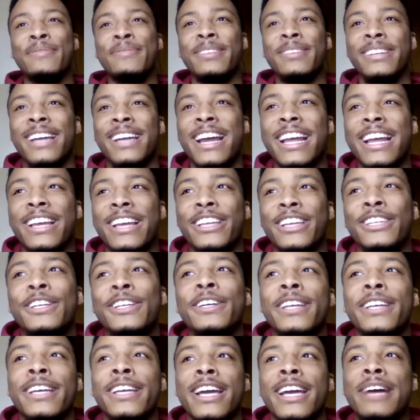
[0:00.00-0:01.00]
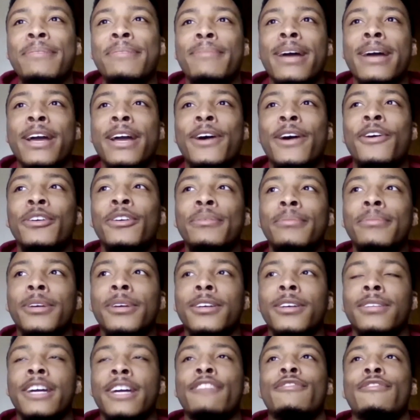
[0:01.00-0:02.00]
Like looking at my old
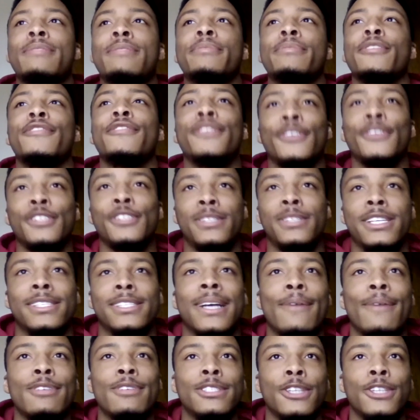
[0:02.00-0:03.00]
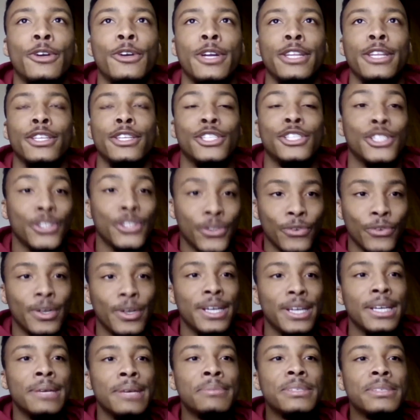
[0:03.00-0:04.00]
book, like from the first days I was learning the
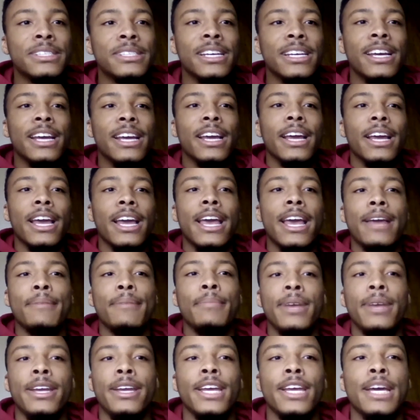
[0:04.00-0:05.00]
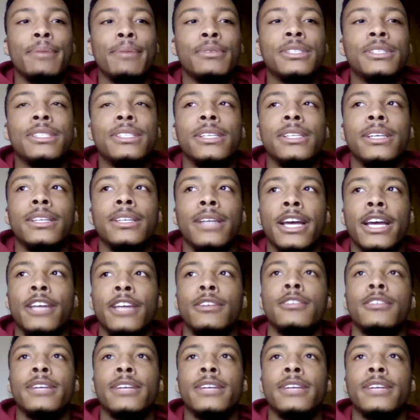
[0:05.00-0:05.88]
script and being able to like look